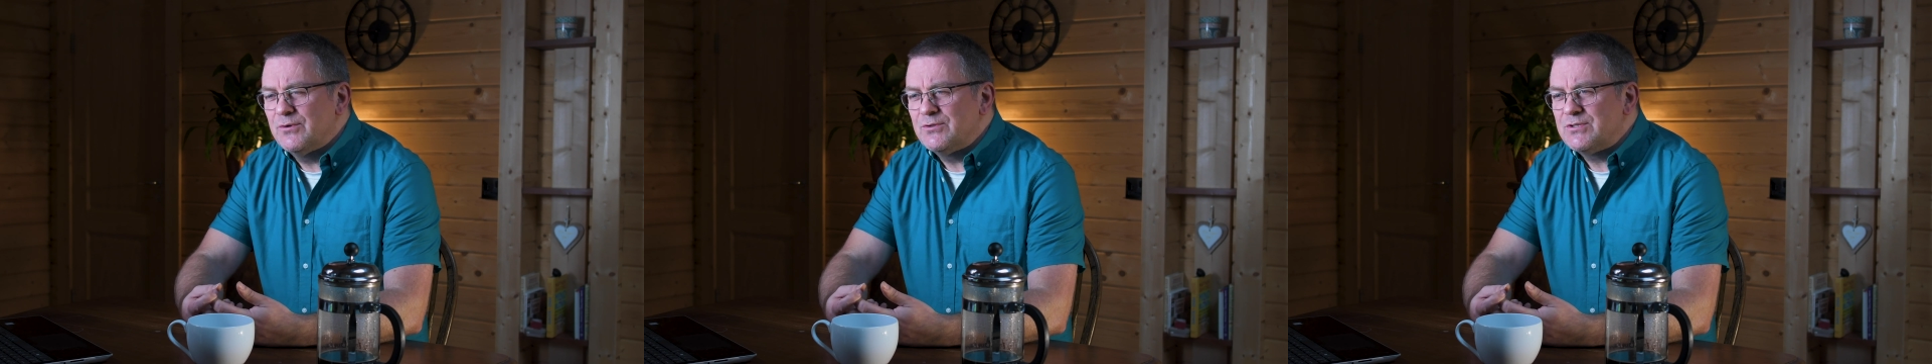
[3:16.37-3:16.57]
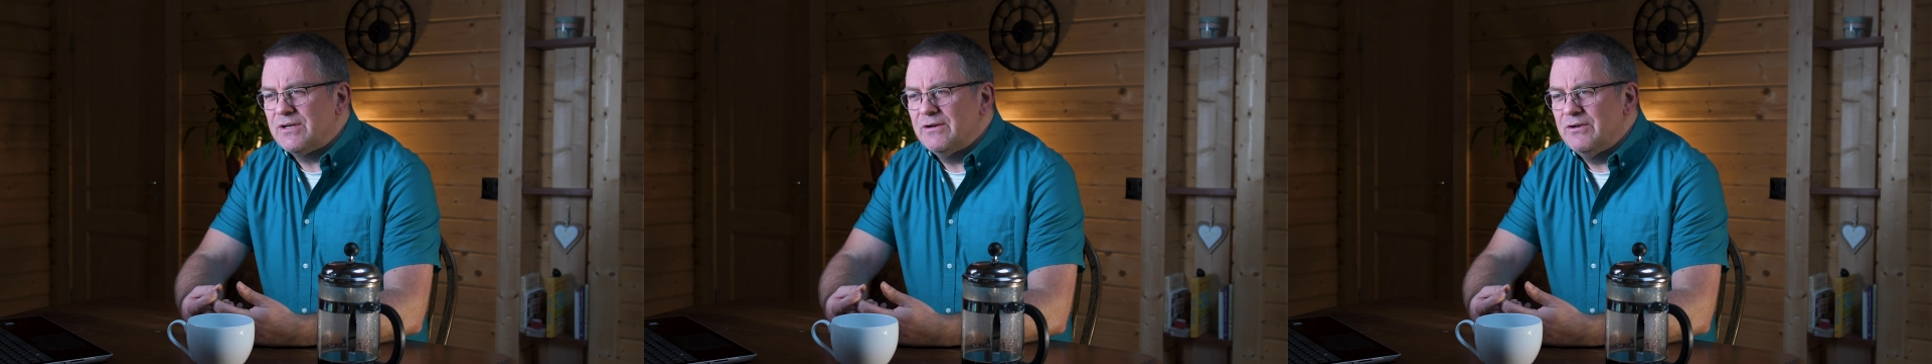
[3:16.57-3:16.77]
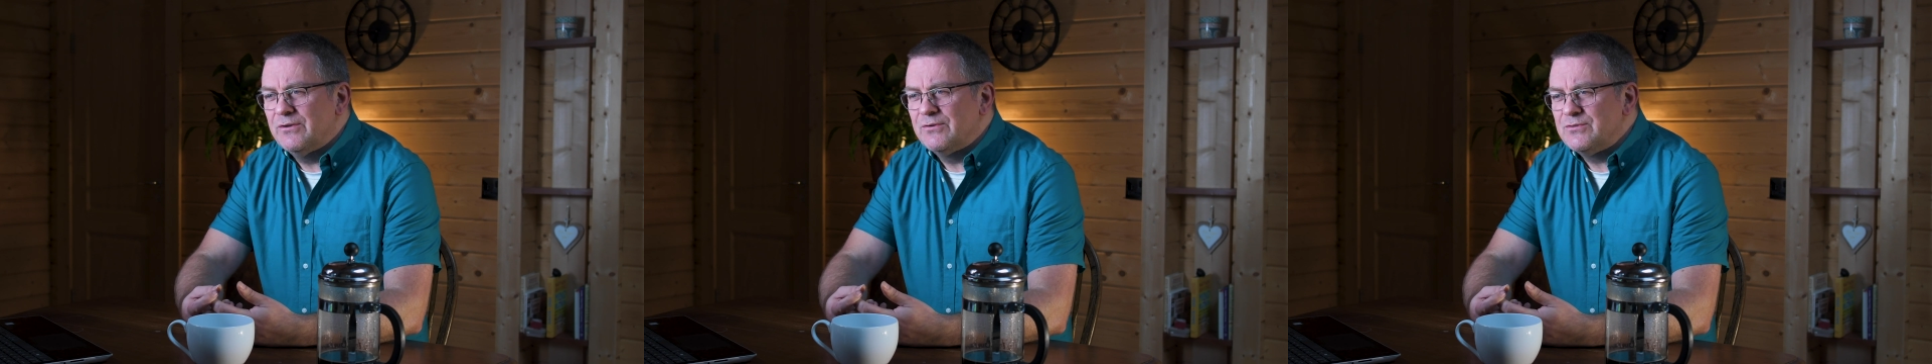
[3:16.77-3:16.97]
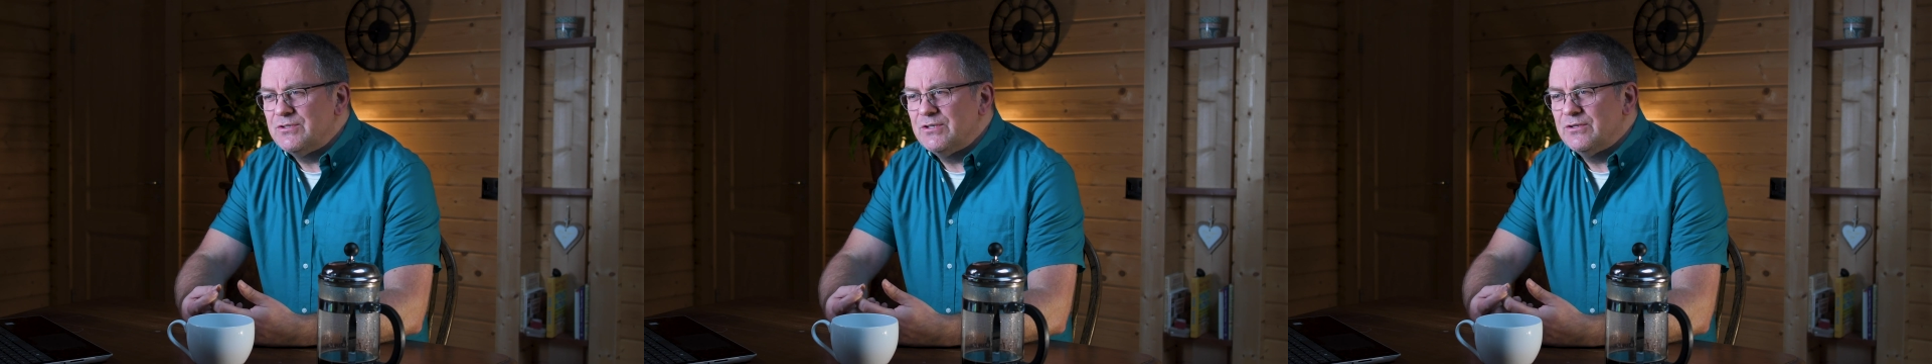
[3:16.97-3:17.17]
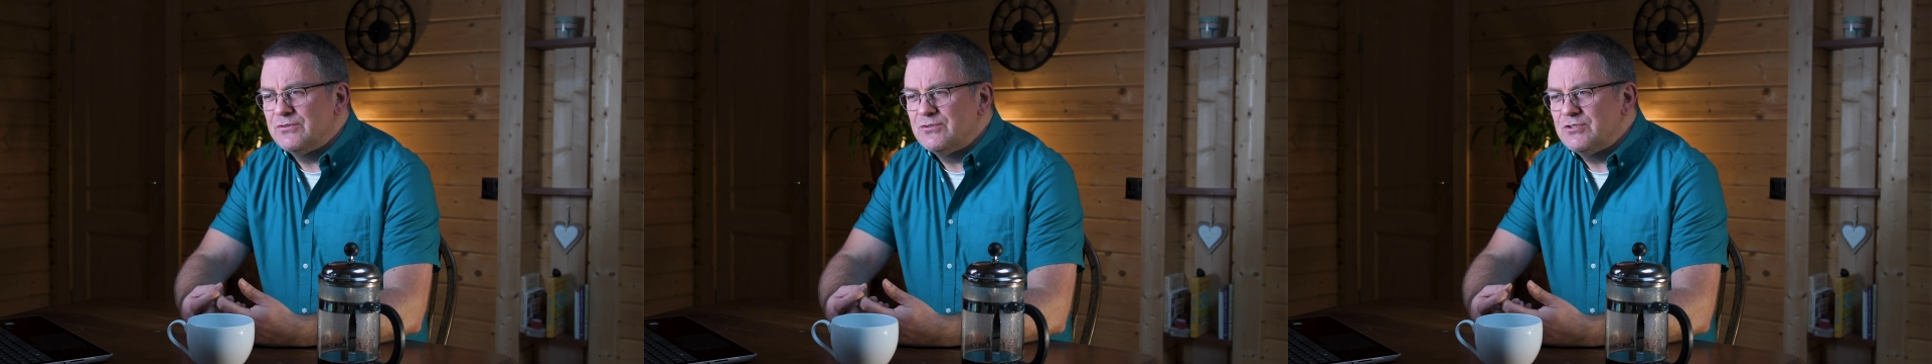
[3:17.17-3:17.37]
what's going on
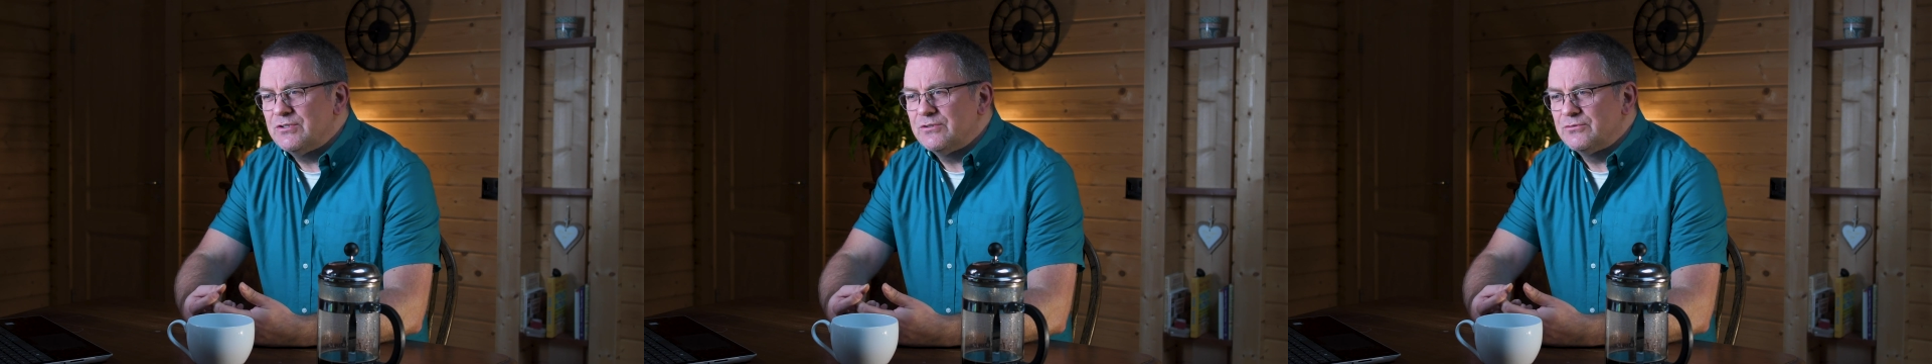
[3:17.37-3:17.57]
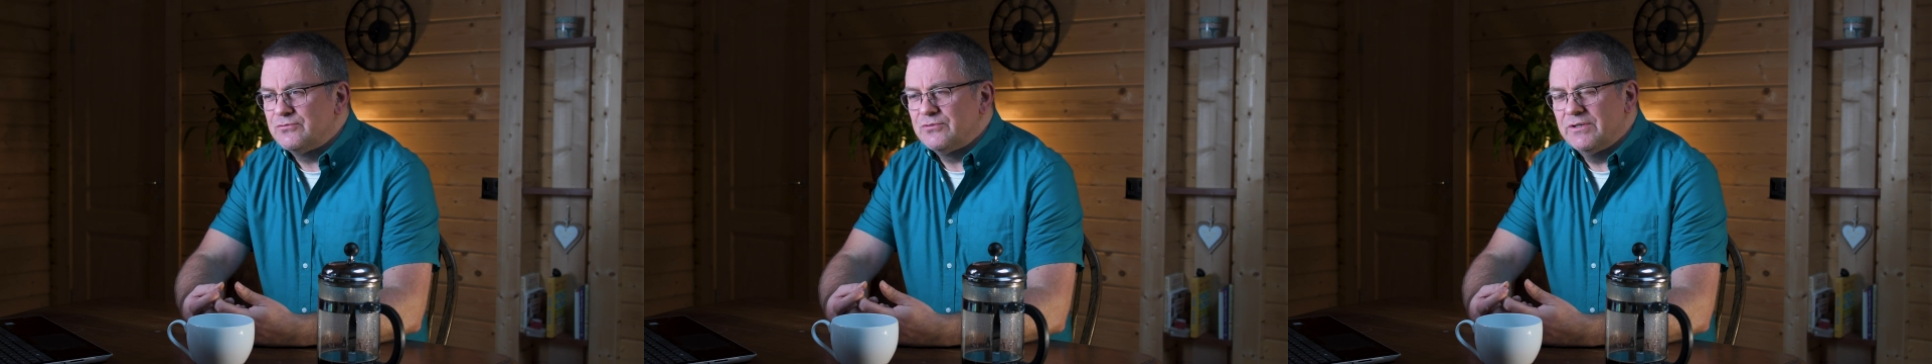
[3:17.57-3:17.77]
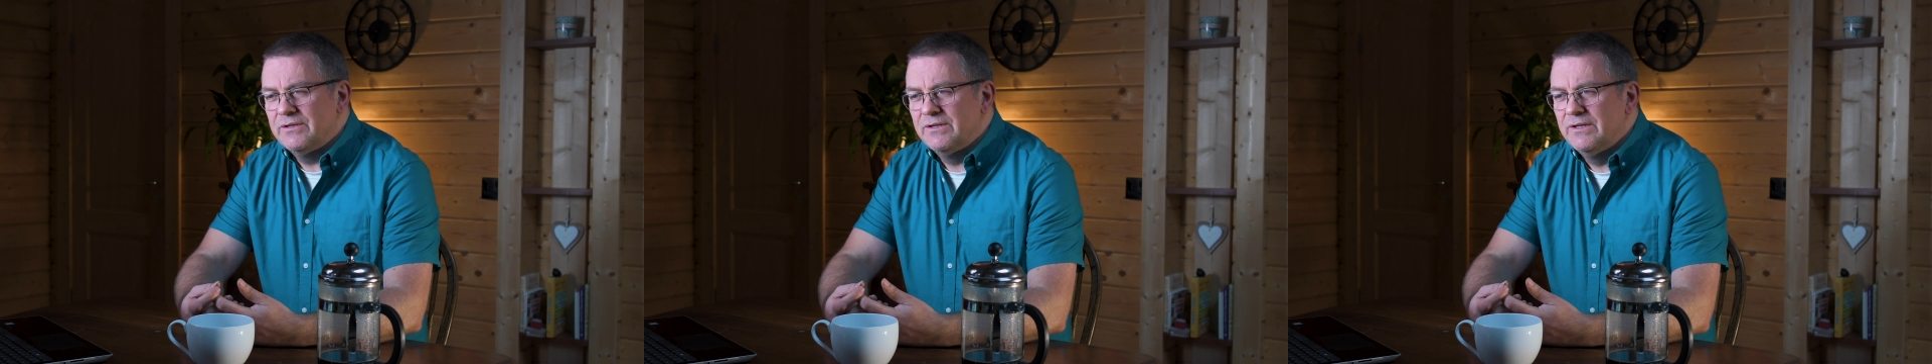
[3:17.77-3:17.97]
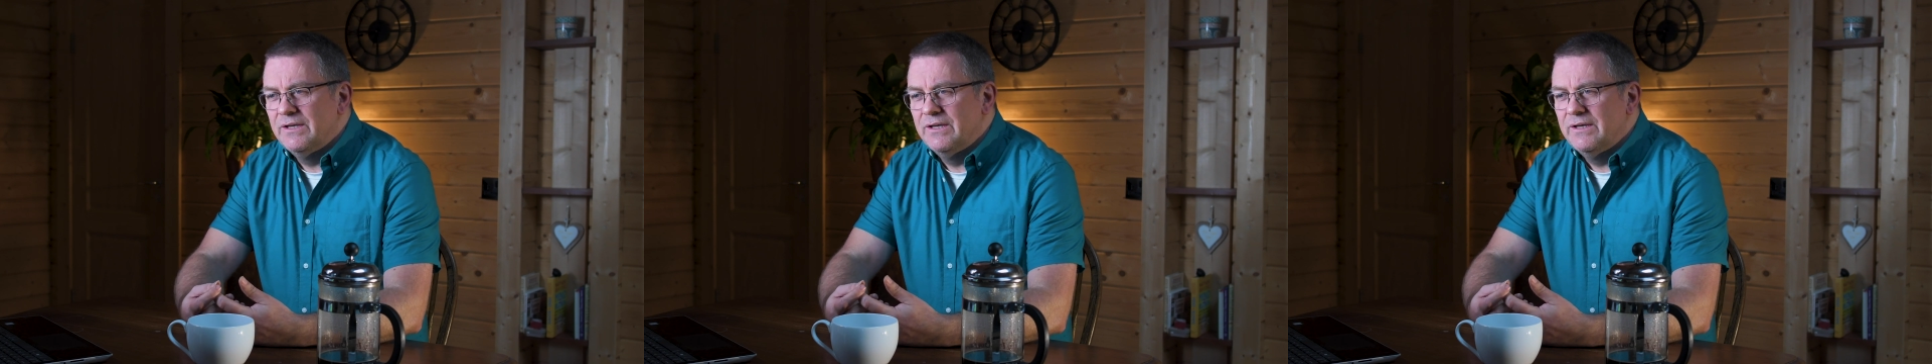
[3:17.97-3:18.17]
to your children.